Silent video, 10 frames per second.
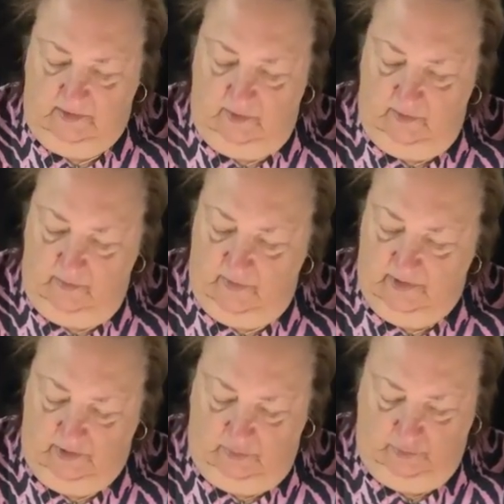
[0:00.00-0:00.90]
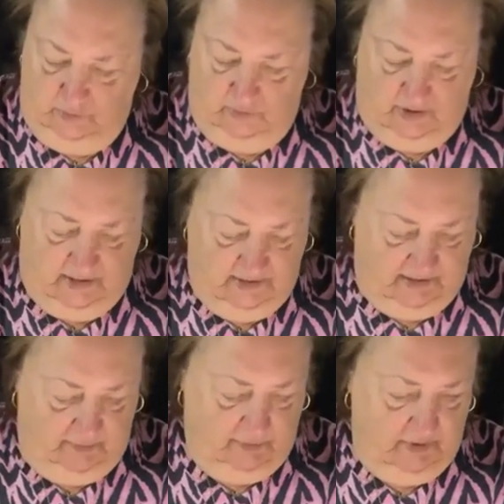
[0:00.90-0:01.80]
So I told you
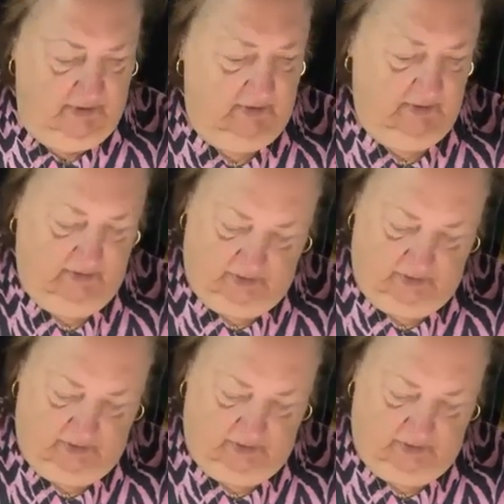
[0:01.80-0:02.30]
guys I would